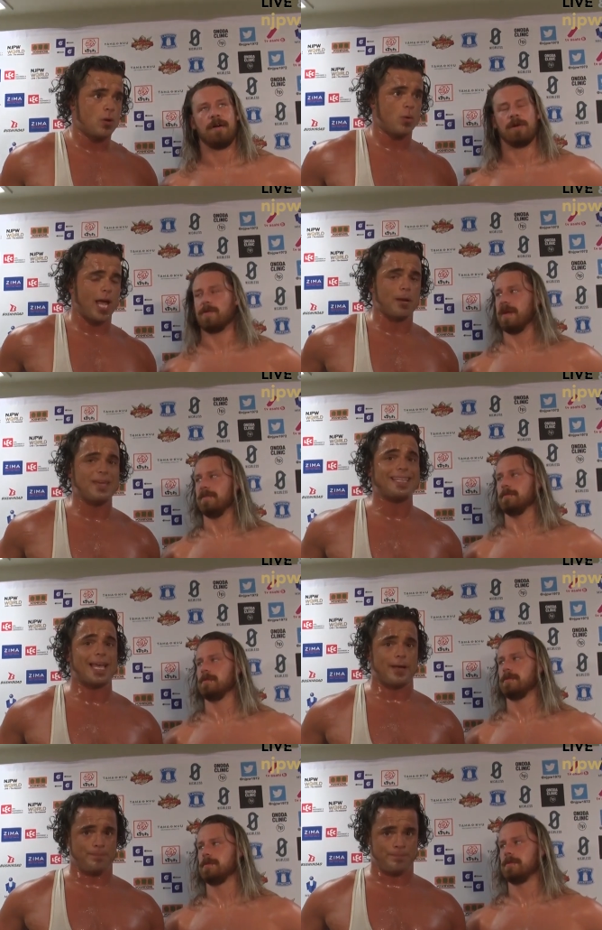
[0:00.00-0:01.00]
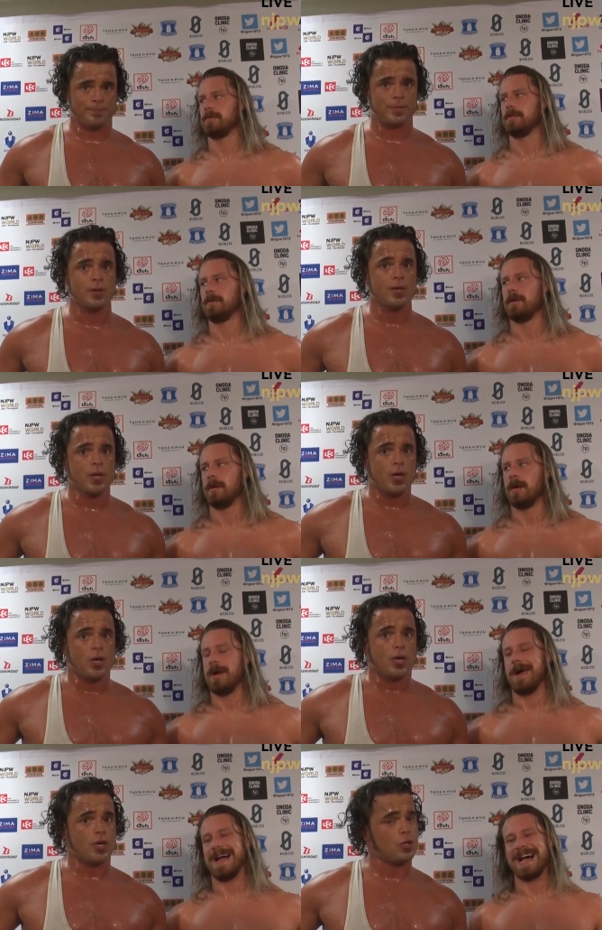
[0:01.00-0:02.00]
Speaker 1: We gotta beat them.
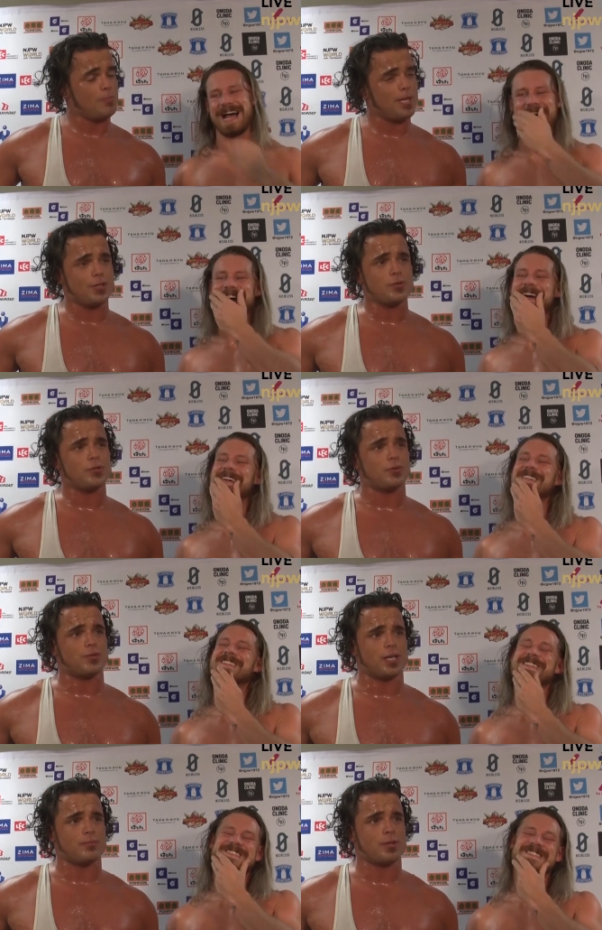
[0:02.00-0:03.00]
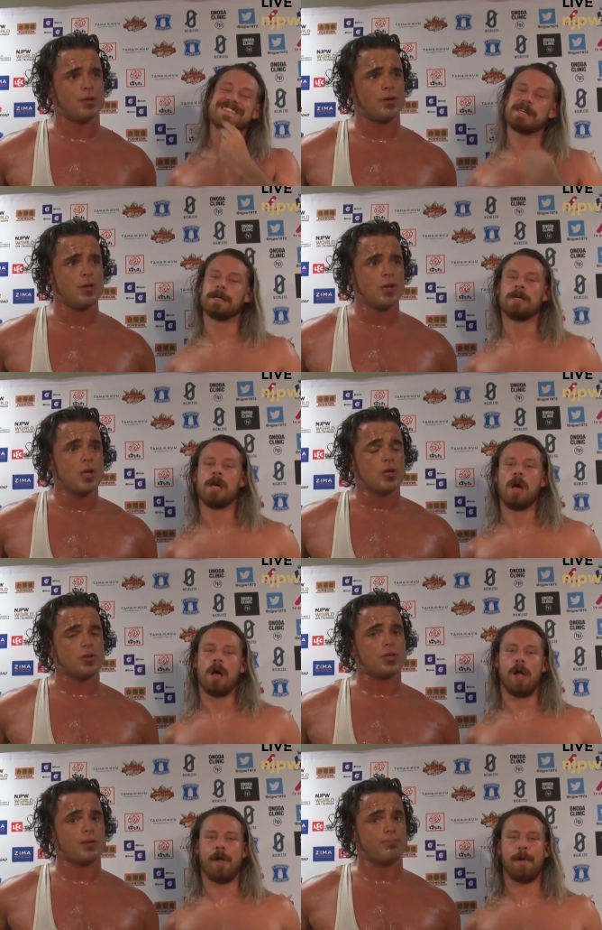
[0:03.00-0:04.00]
You beat those two teams,
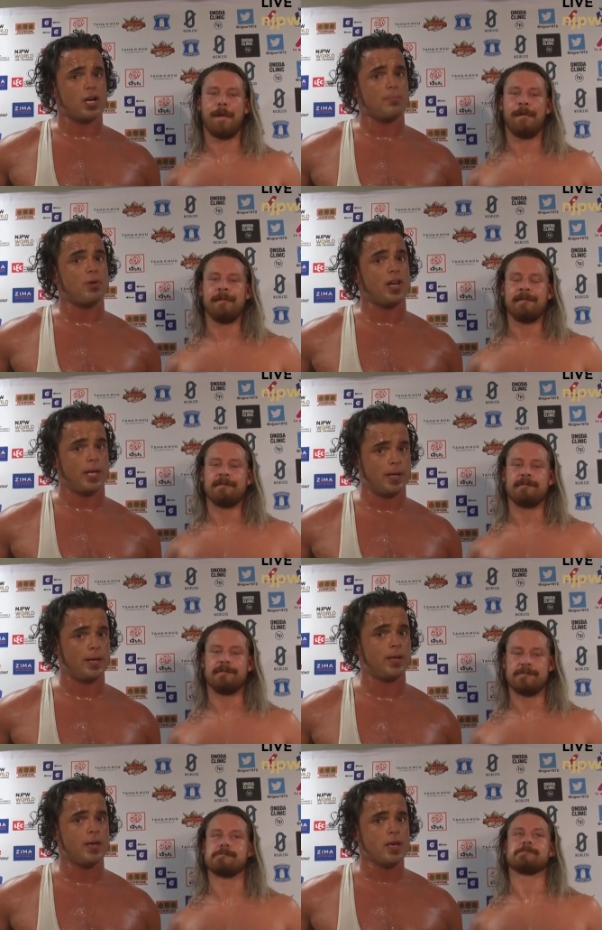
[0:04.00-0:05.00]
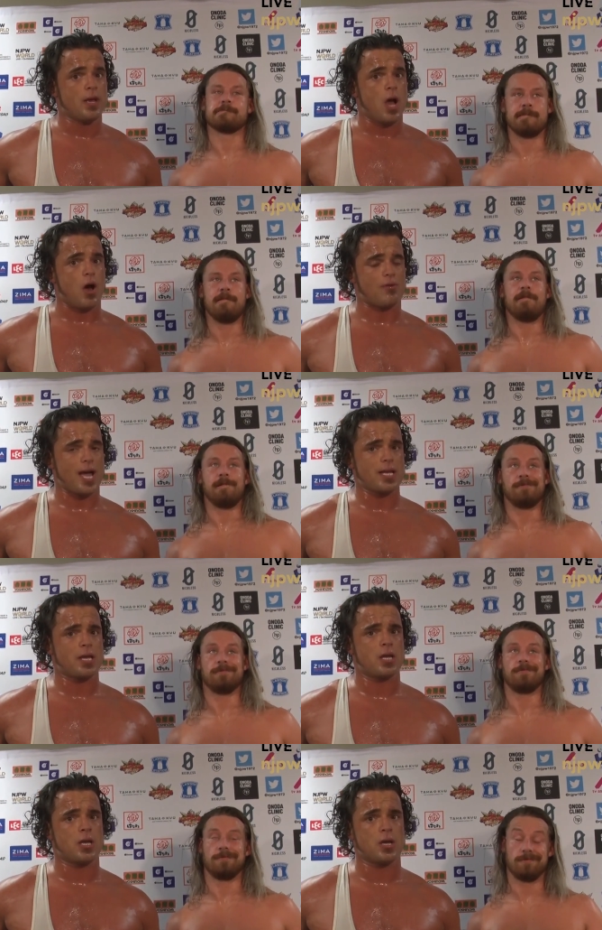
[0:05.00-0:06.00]
you're sitting pretty. All right.
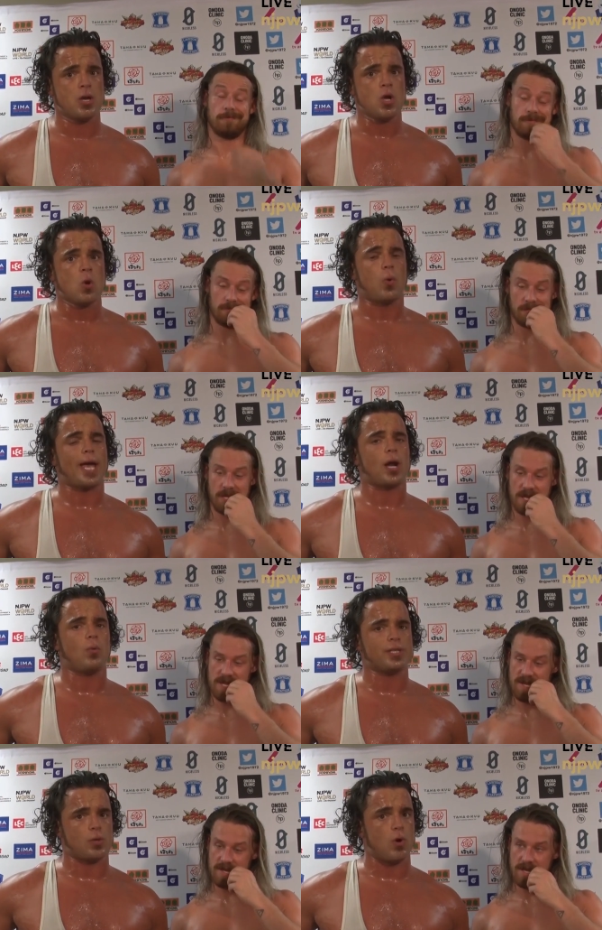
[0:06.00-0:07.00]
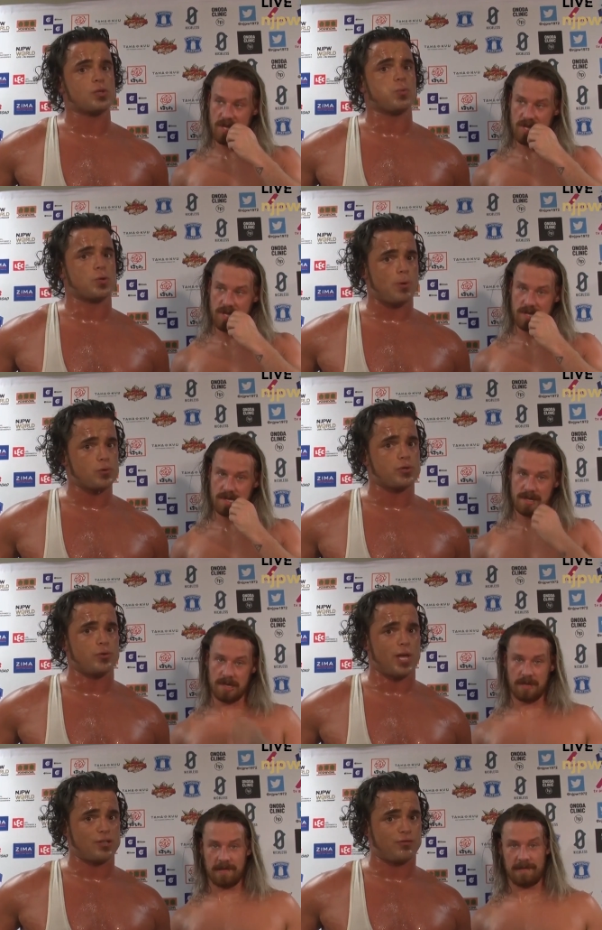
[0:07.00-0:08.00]
We gotta win the ones we're supposed to,
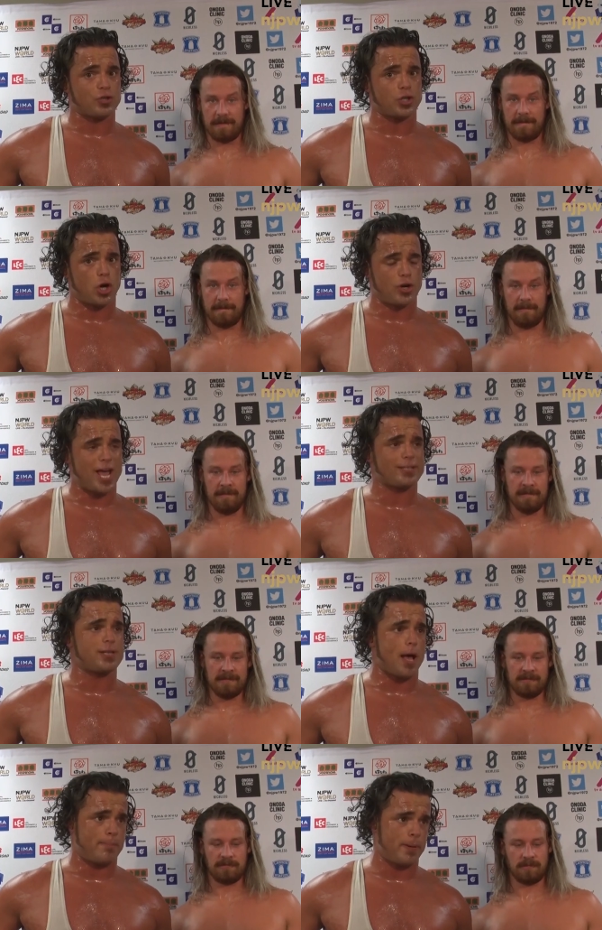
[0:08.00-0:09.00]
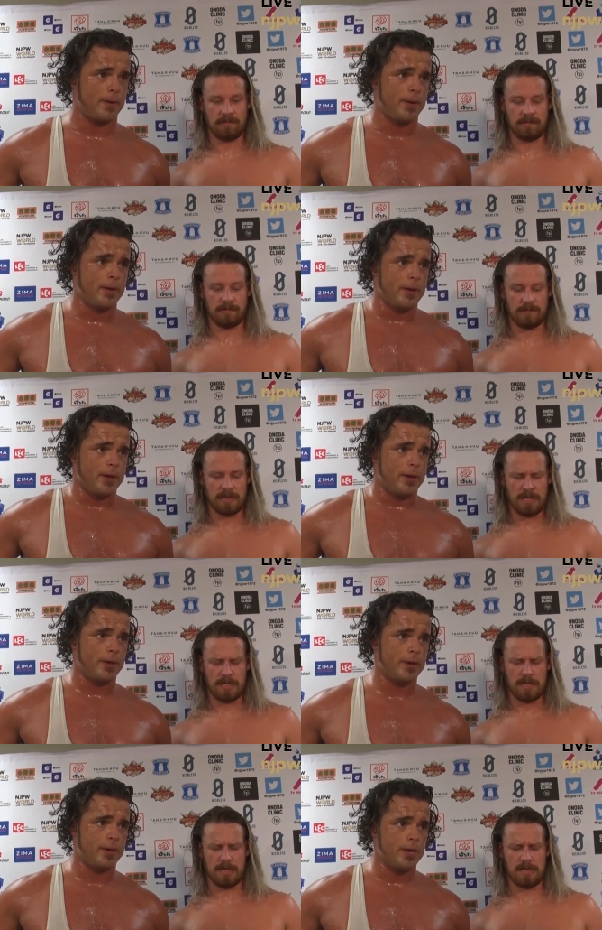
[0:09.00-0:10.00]
that's for sure. Next up
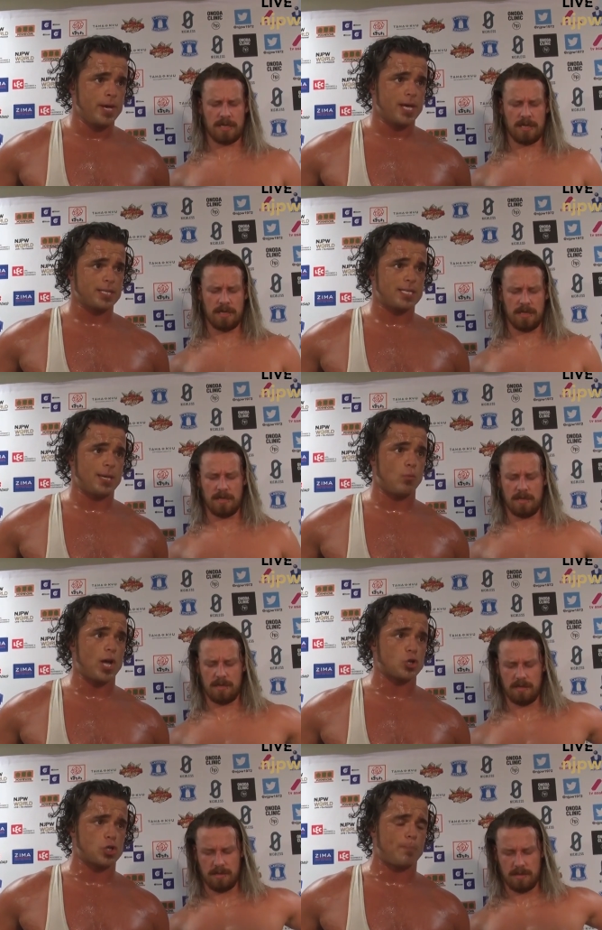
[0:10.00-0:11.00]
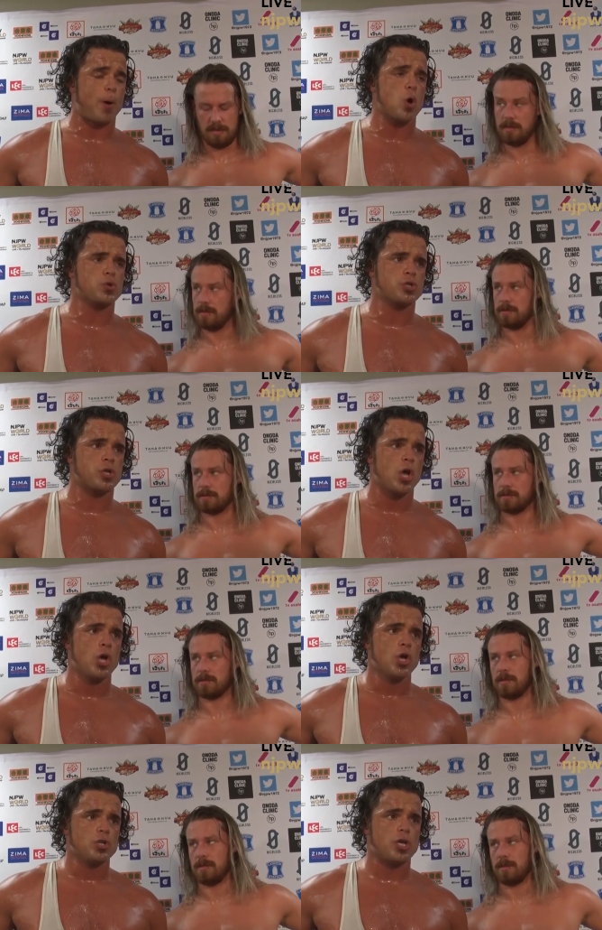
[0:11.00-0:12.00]
is a team we are supposed
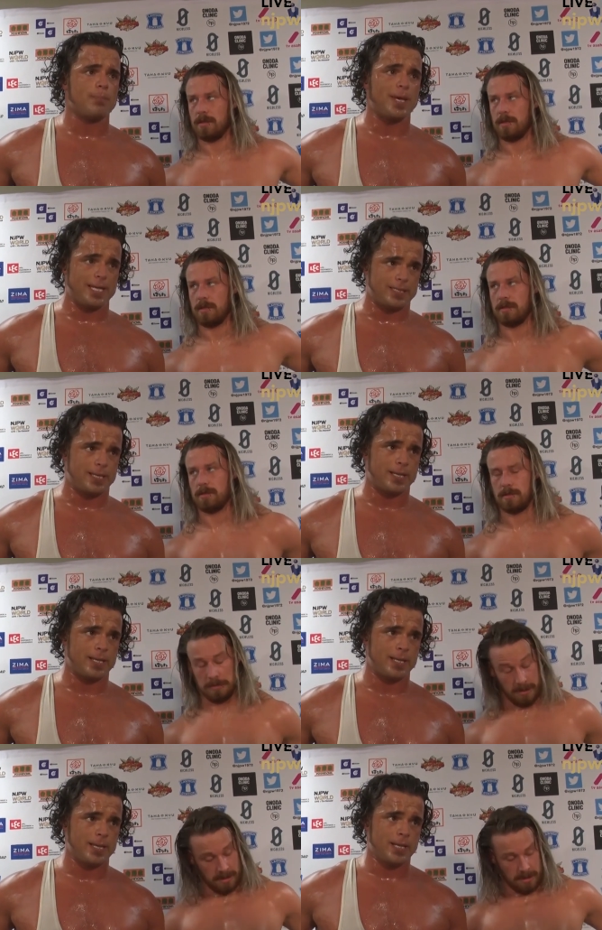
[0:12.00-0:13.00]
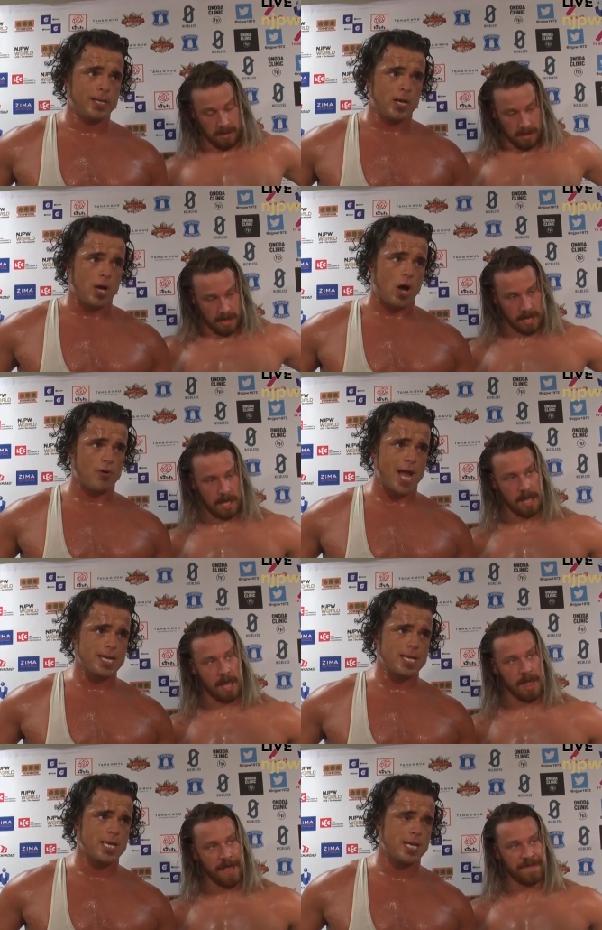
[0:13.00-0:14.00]
to beat. All
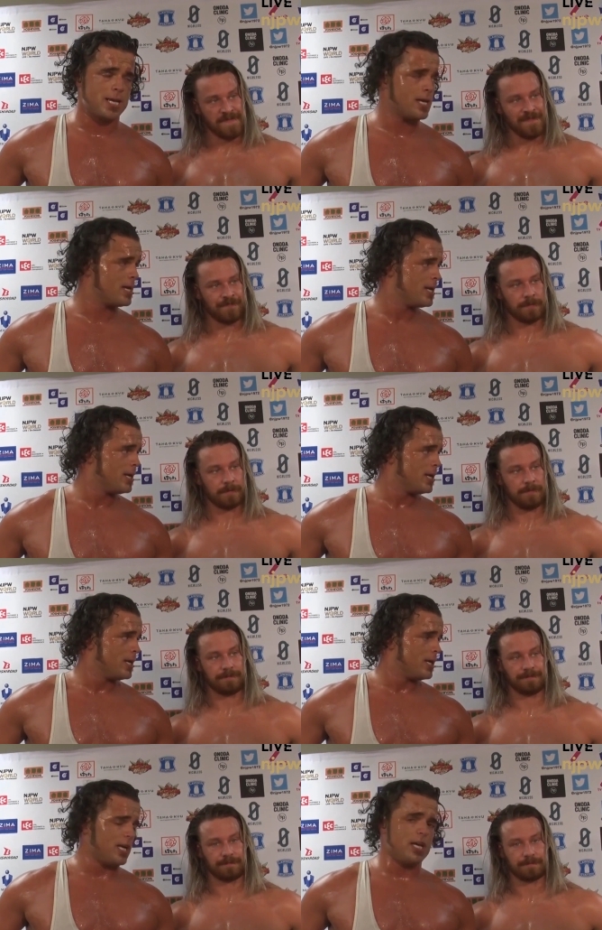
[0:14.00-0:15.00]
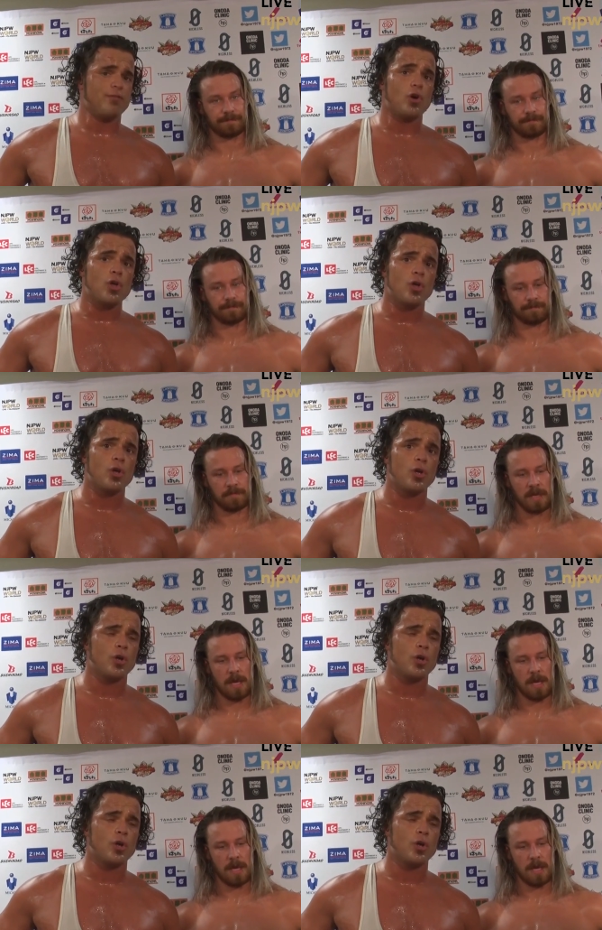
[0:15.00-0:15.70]
right? Evil,